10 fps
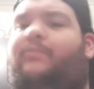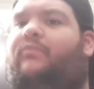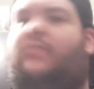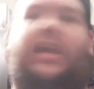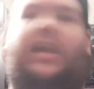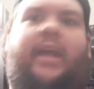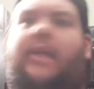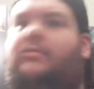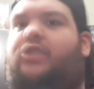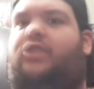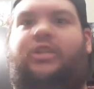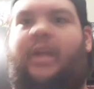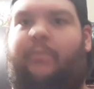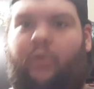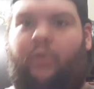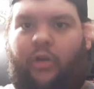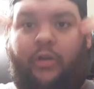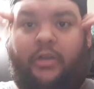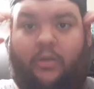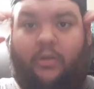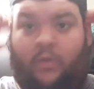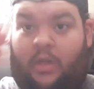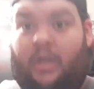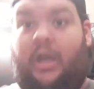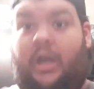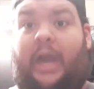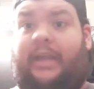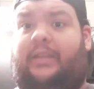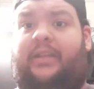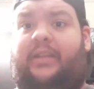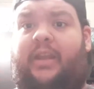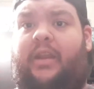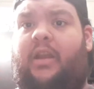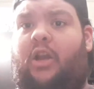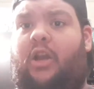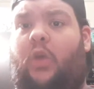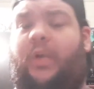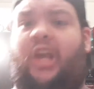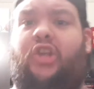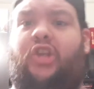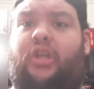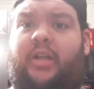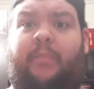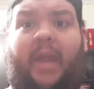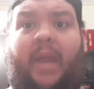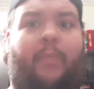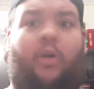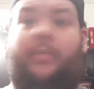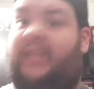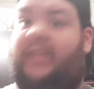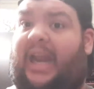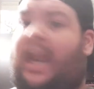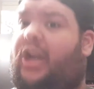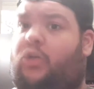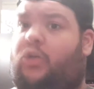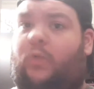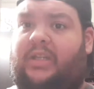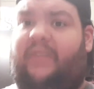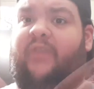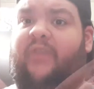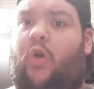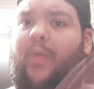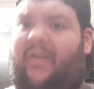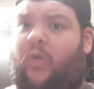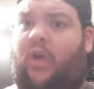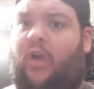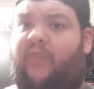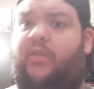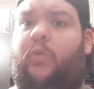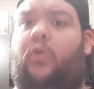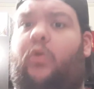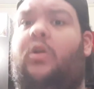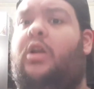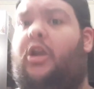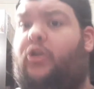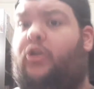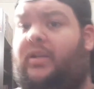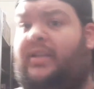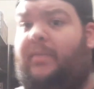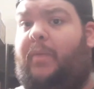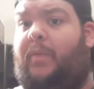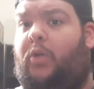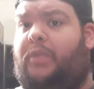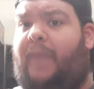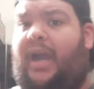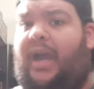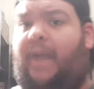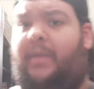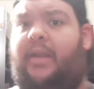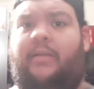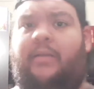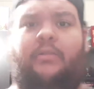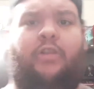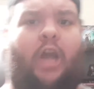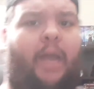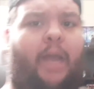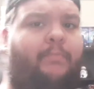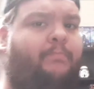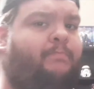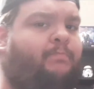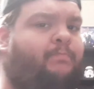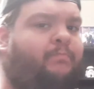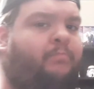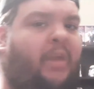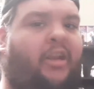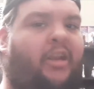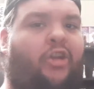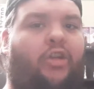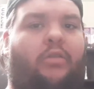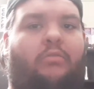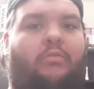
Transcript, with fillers: Again, just temporary until I get the location in my apartment that I actually want to film and I feel comfortable and you can see my books behind me, not my kitchen,